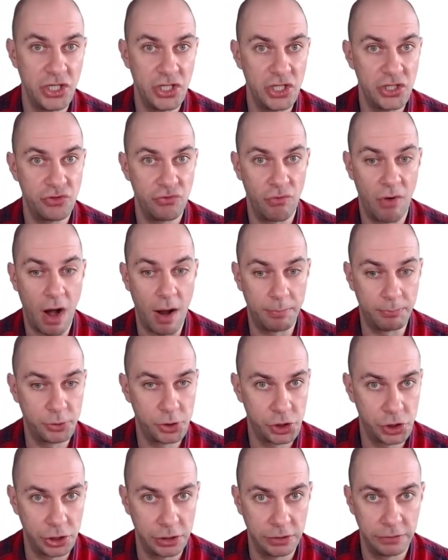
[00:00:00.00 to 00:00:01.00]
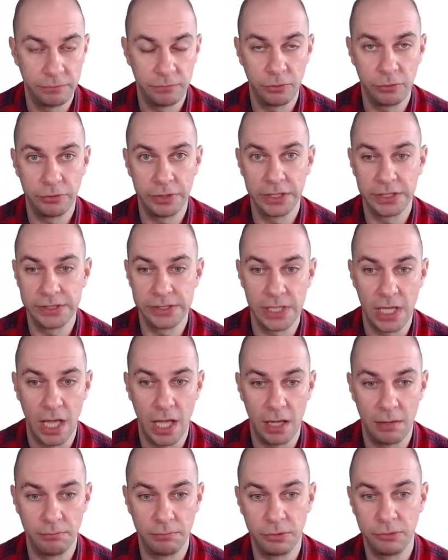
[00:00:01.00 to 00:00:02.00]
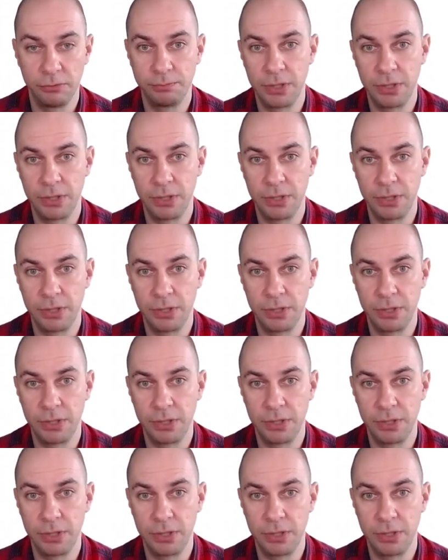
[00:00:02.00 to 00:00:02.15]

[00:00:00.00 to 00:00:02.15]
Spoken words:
disruption, for example,